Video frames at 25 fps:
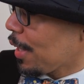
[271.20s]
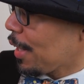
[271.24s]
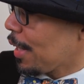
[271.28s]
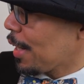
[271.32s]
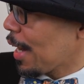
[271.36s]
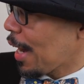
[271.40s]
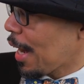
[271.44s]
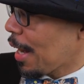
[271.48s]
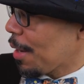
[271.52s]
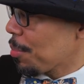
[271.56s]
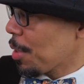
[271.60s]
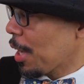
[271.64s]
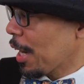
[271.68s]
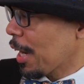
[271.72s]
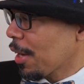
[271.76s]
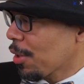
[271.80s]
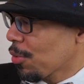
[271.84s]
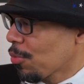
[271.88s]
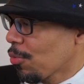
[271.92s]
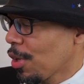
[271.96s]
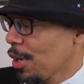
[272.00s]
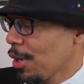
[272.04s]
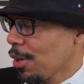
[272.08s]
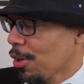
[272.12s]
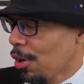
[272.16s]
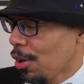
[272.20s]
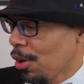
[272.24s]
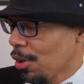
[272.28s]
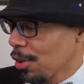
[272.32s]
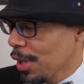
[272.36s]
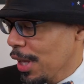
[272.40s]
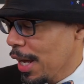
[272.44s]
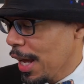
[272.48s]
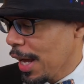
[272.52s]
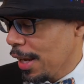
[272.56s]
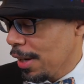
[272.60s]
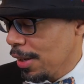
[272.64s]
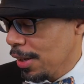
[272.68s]
Now I'm not going to read all
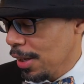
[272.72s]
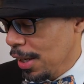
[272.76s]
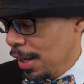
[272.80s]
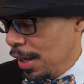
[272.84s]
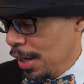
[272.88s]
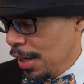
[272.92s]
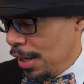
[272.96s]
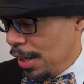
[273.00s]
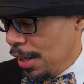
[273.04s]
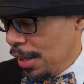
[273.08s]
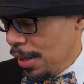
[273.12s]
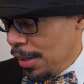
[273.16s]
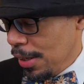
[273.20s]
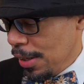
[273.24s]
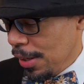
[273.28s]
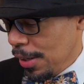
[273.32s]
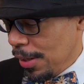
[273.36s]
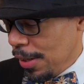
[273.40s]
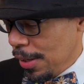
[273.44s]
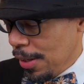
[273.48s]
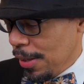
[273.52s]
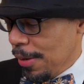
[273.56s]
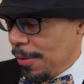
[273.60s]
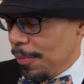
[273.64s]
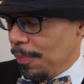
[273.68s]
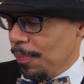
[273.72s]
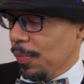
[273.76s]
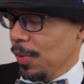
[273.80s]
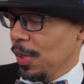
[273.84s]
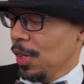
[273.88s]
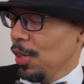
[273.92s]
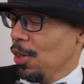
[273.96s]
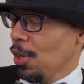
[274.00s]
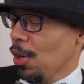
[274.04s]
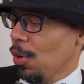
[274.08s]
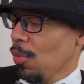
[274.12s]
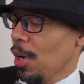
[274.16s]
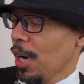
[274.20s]
that.
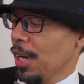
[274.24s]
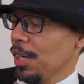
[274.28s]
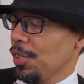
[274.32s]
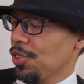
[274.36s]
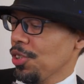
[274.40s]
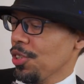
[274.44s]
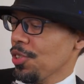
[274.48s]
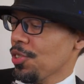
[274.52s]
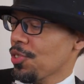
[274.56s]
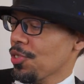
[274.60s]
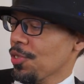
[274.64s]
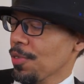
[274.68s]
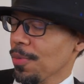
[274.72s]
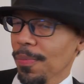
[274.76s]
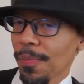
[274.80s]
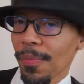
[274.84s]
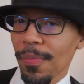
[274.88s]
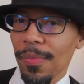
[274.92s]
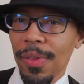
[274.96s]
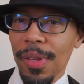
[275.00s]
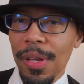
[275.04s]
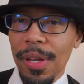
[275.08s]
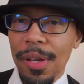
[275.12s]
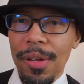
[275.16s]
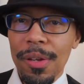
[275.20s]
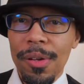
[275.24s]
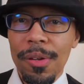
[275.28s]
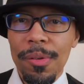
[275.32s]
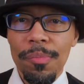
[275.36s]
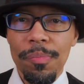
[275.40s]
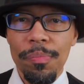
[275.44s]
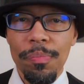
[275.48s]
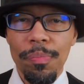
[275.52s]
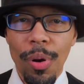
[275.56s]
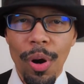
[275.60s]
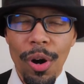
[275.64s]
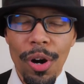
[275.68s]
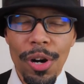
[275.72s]
You know what? Just
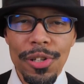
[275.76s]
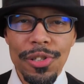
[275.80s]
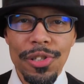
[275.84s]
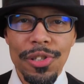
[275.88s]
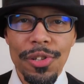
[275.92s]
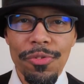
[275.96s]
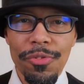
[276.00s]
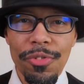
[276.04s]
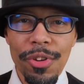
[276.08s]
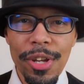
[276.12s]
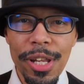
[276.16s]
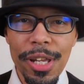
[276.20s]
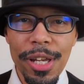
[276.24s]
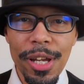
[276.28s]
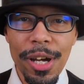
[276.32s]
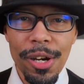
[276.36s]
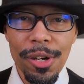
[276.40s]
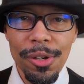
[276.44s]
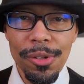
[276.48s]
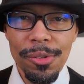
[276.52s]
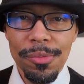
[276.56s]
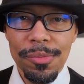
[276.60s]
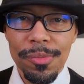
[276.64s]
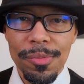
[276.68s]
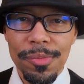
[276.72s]
pause the video,